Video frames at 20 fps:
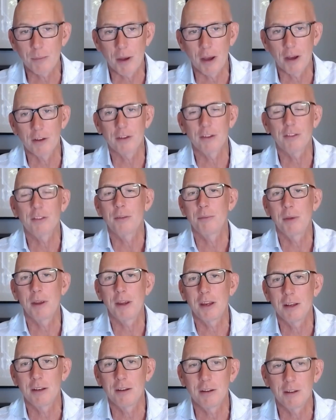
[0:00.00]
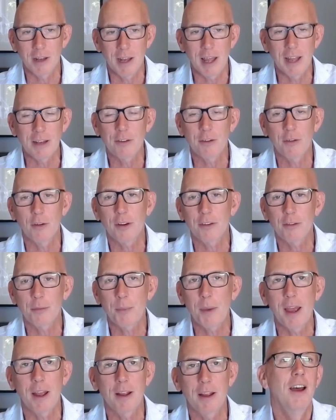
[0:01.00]
partners have been led to
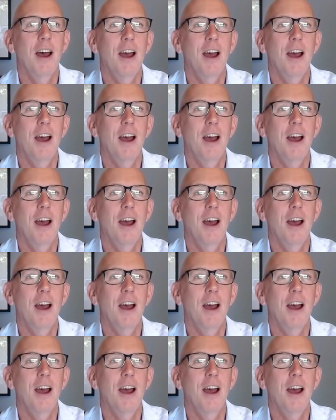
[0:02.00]
expect.